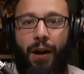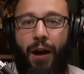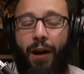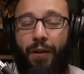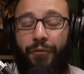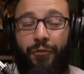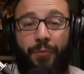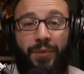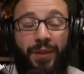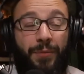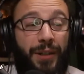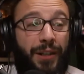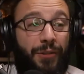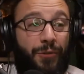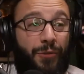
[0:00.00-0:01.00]
from
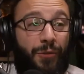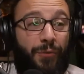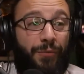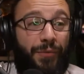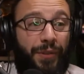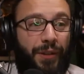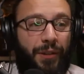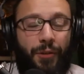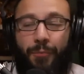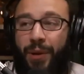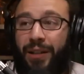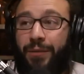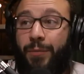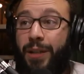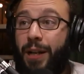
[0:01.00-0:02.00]
somebody who, you know,
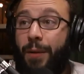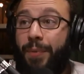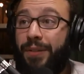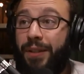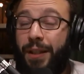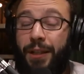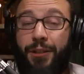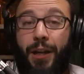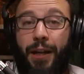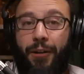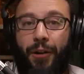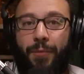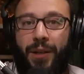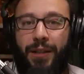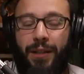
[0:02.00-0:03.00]
picked me up as a
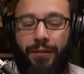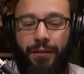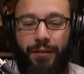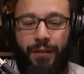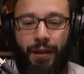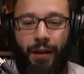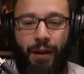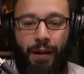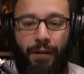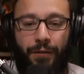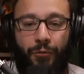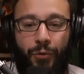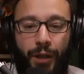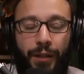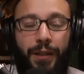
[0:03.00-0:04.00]
hitchhiker. I mean, this is
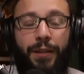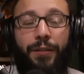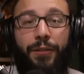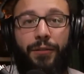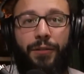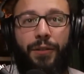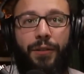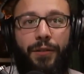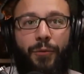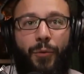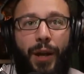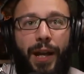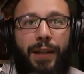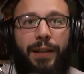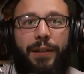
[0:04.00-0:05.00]
really the
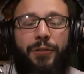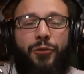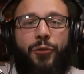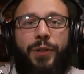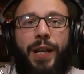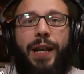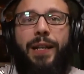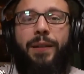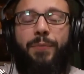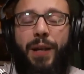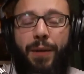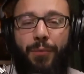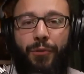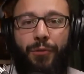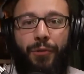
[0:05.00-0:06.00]
way that Jordanian
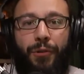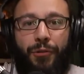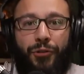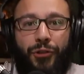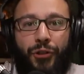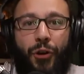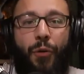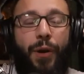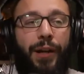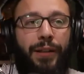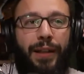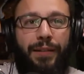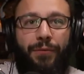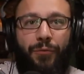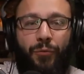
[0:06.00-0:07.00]
people are showing,
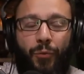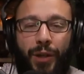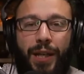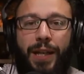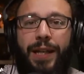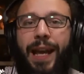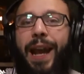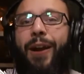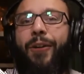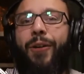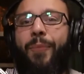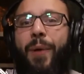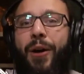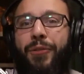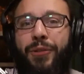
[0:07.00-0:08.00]
like, we care
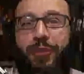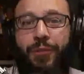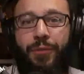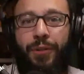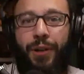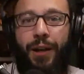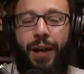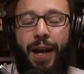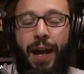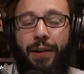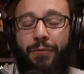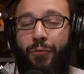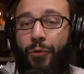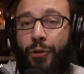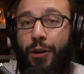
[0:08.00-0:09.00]
about you.
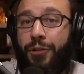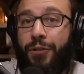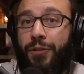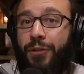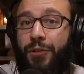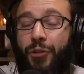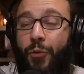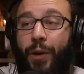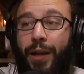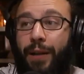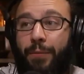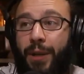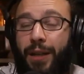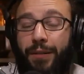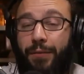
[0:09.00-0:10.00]
And we're not just doing
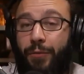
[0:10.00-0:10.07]
it because